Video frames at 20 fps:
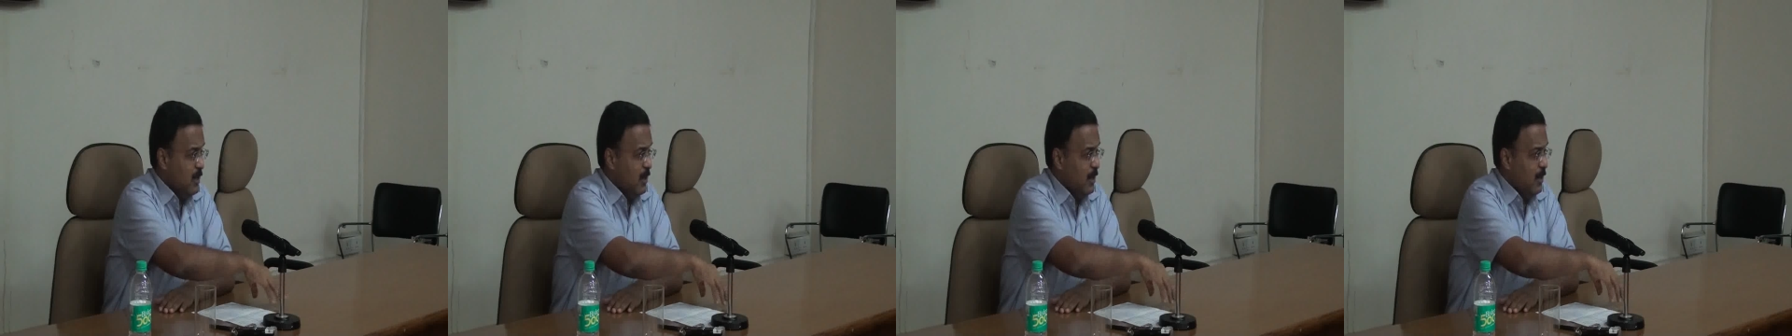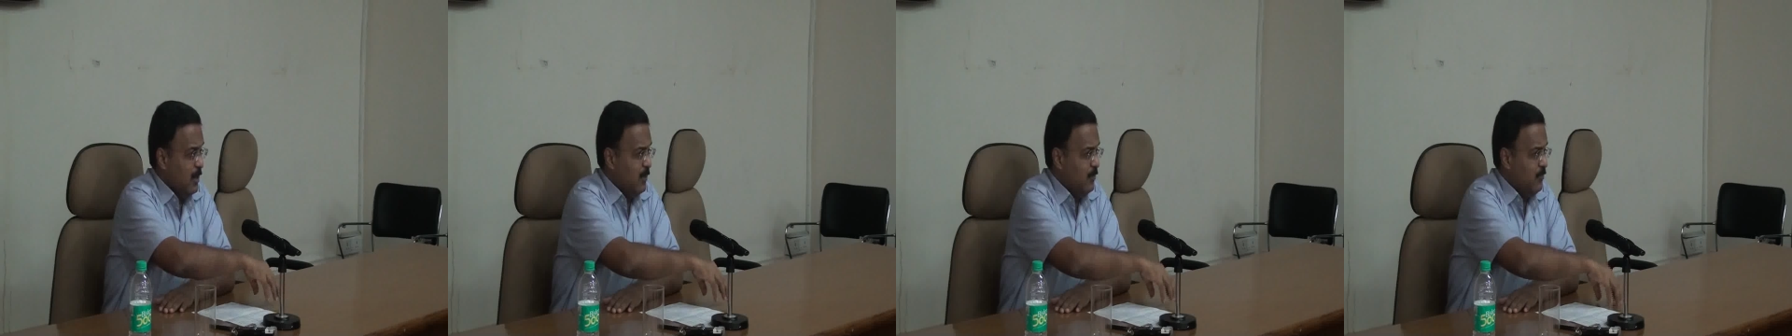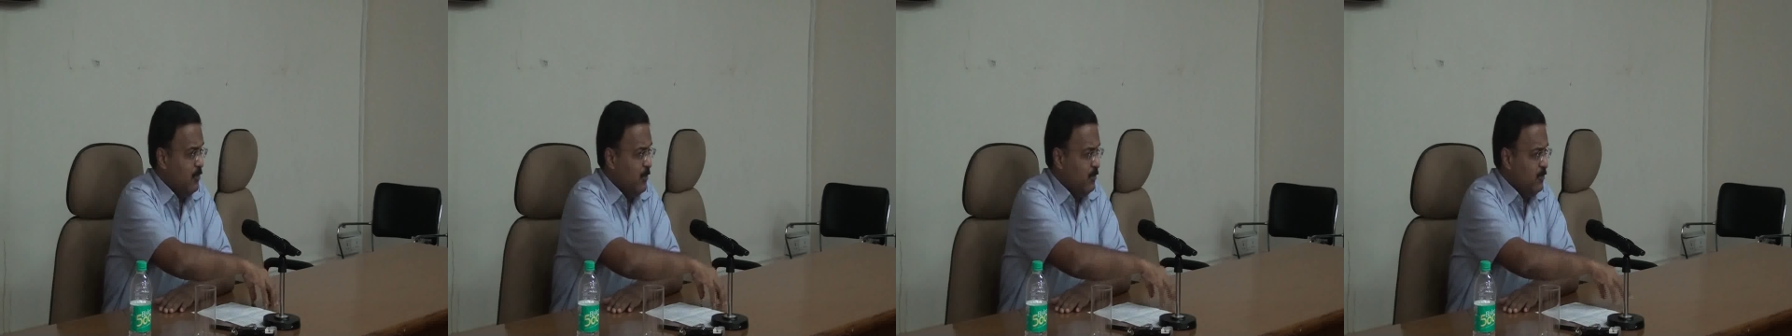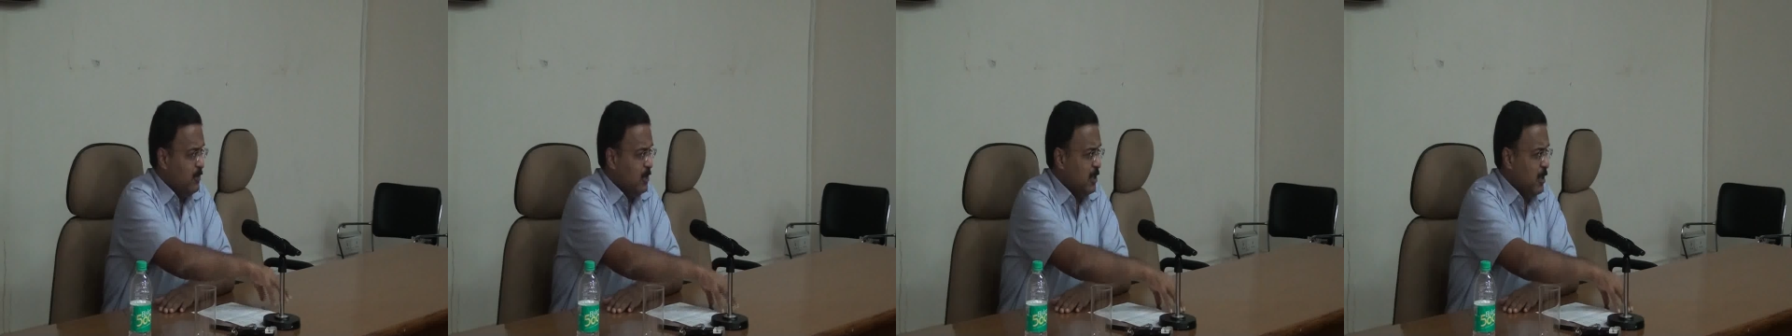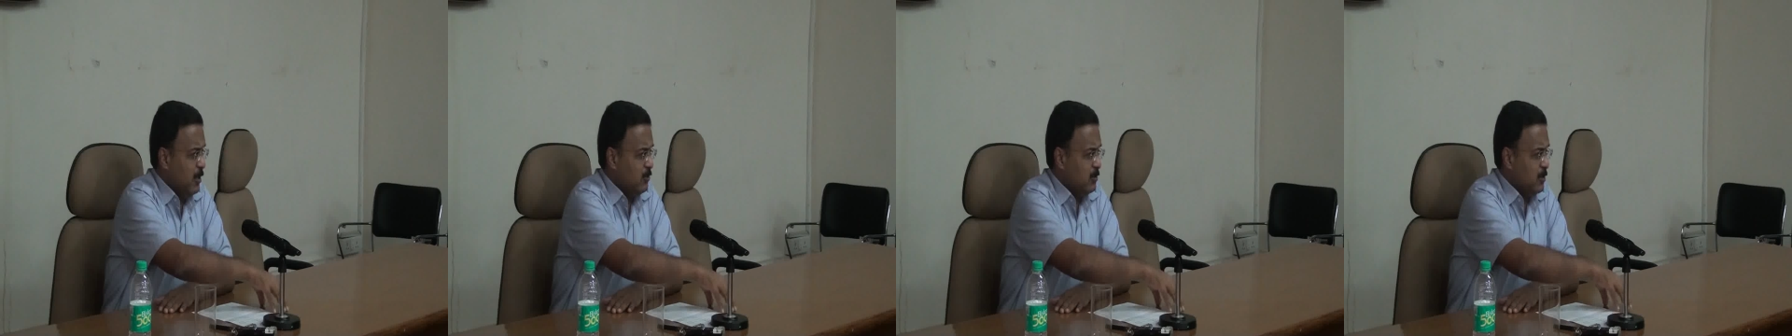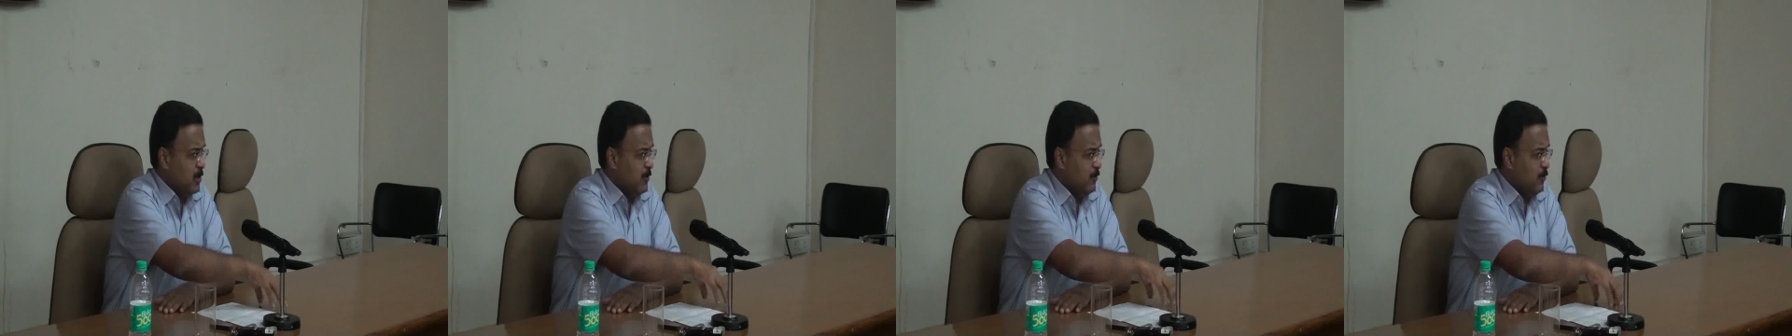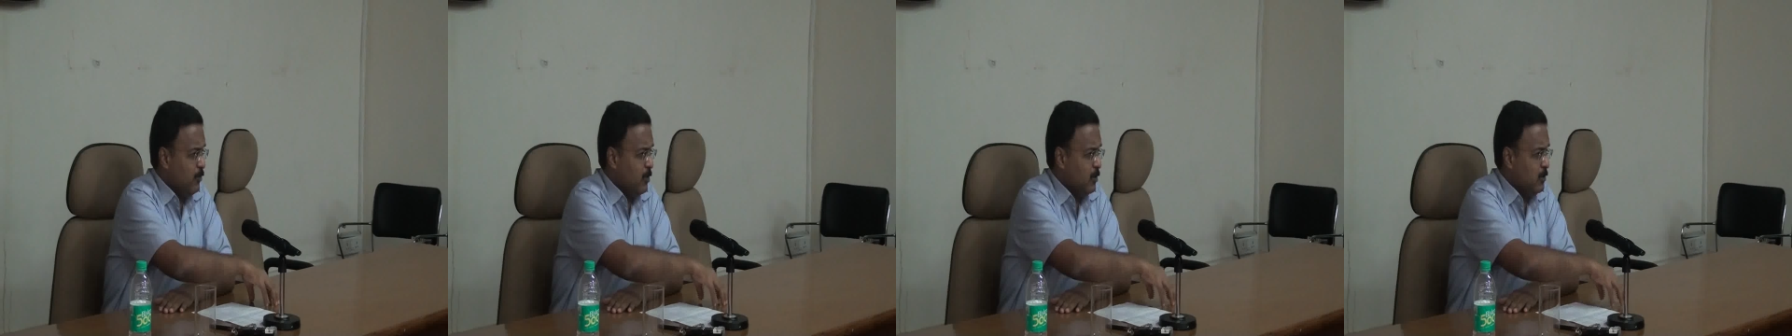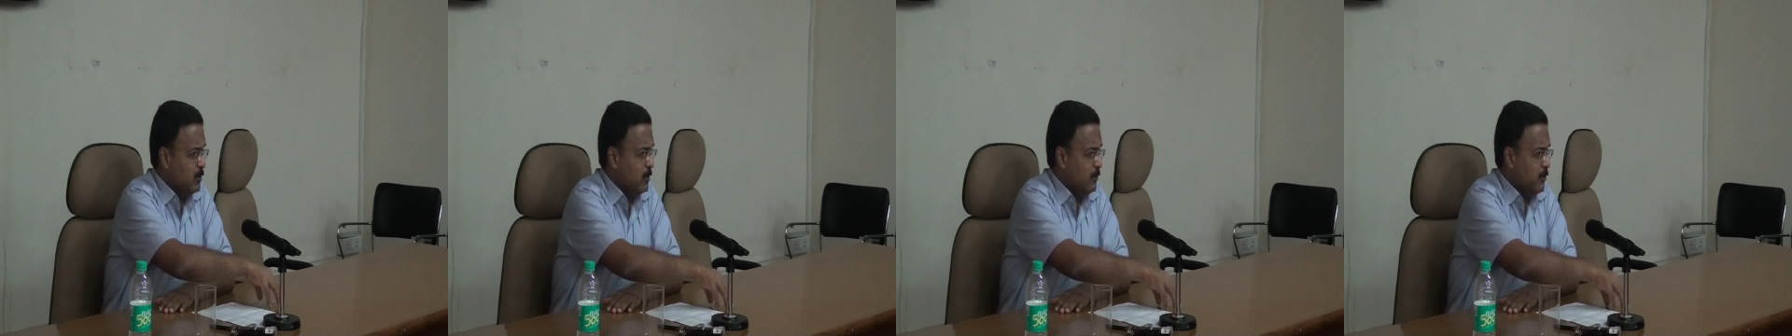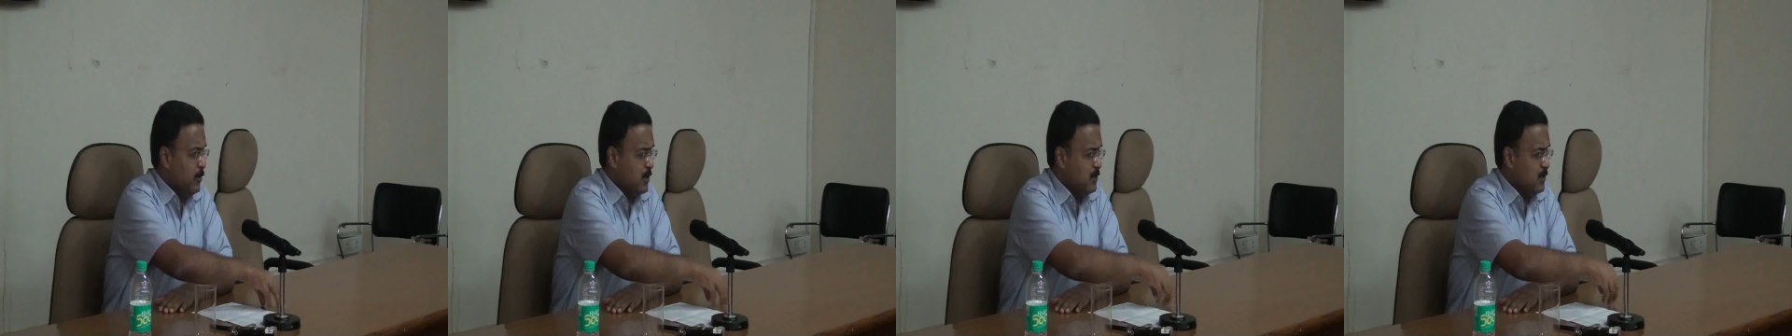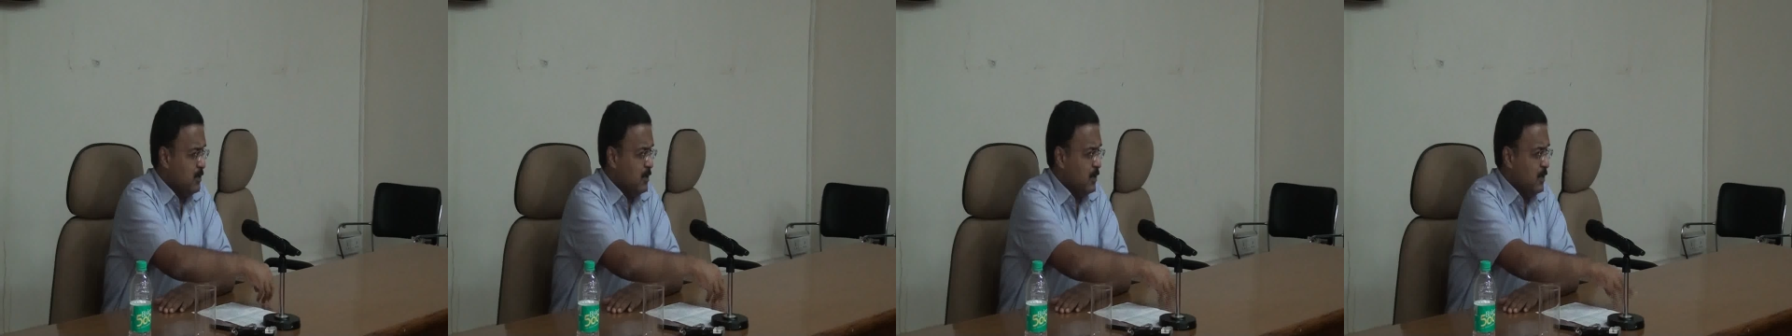and 50,000 for the
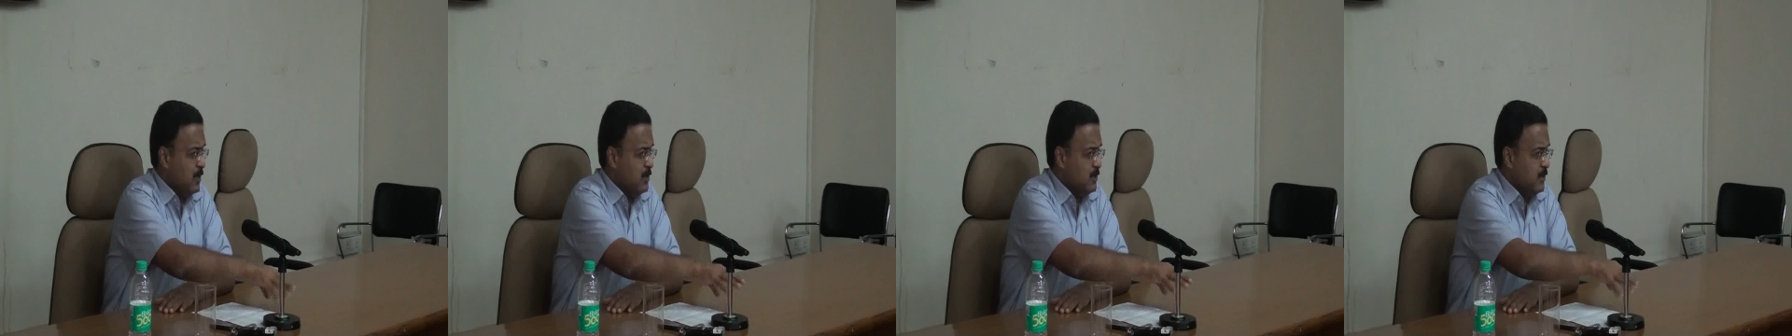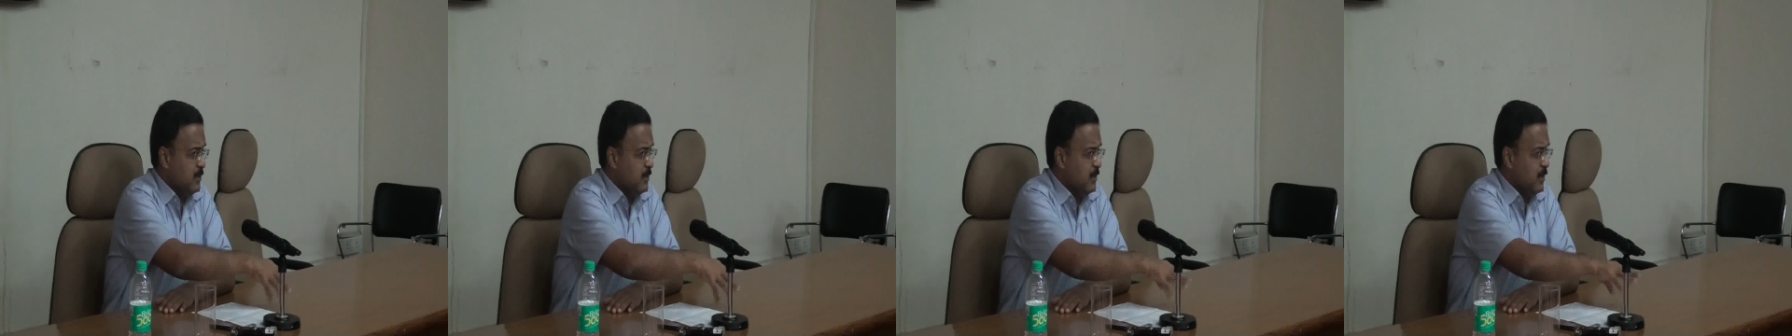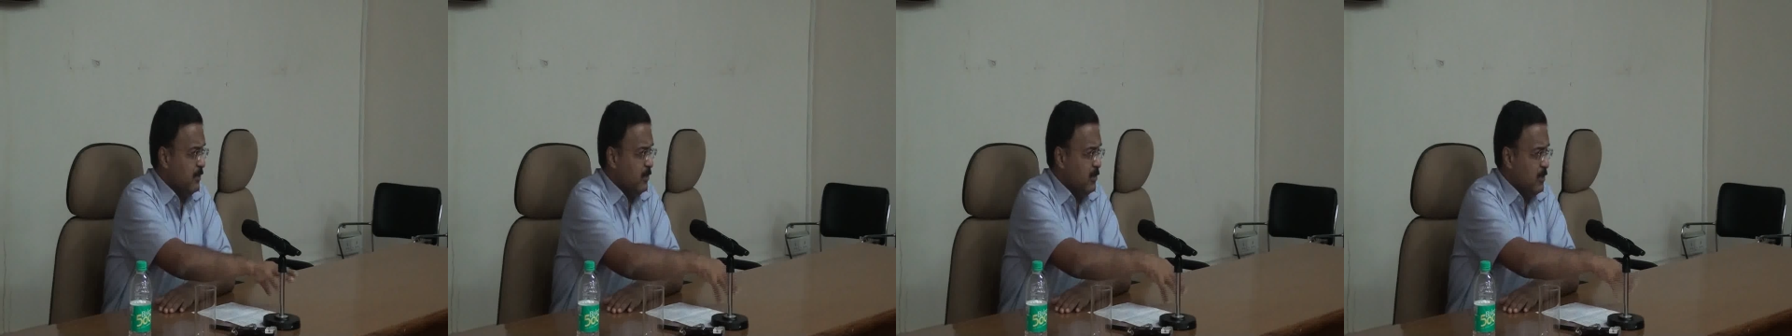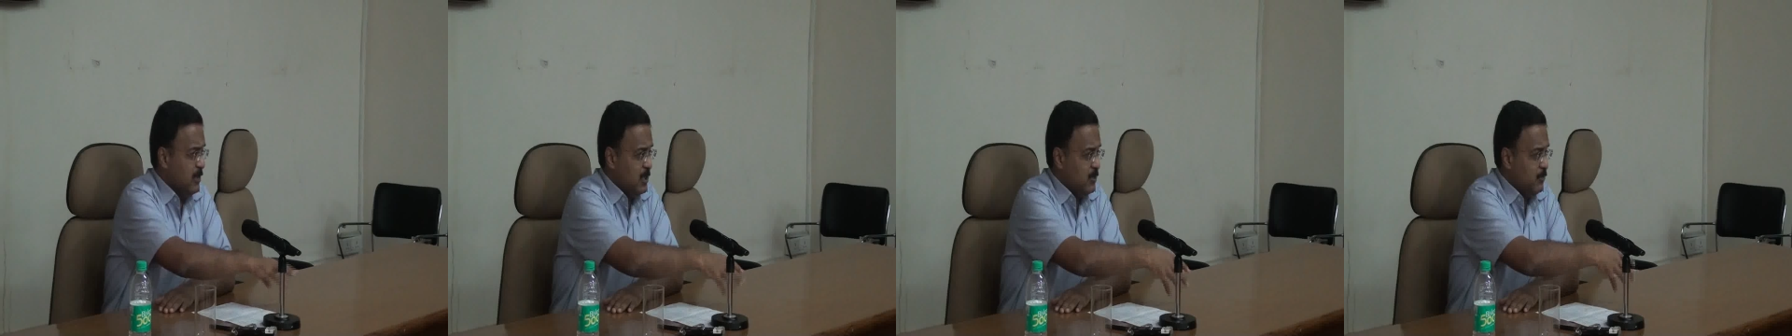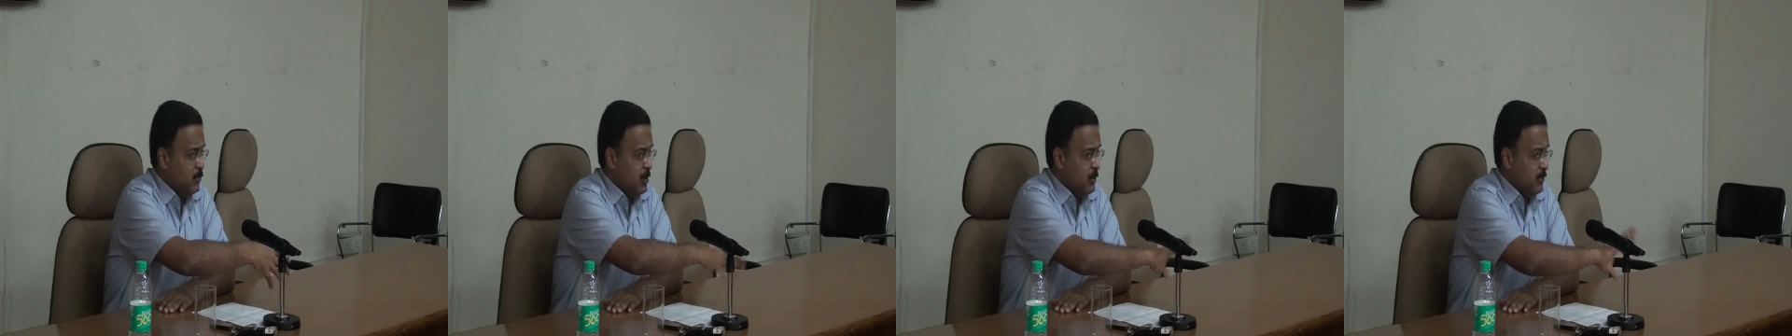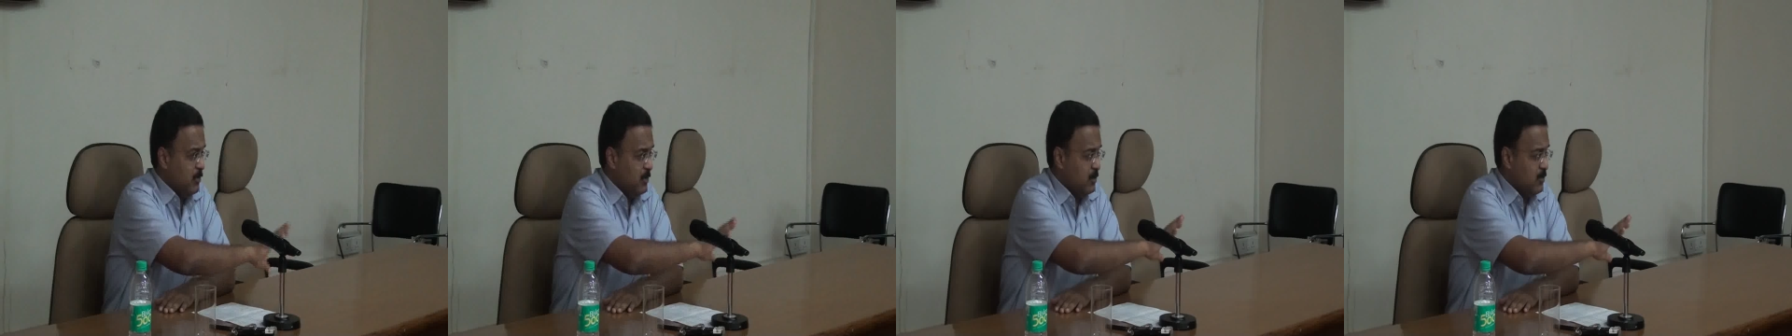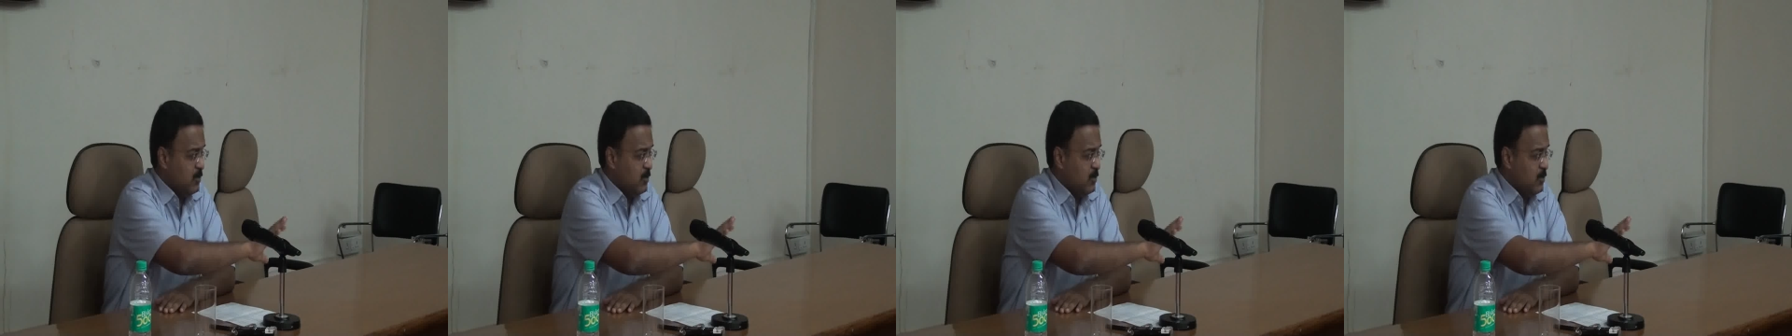personnel's inconvenience, whatever.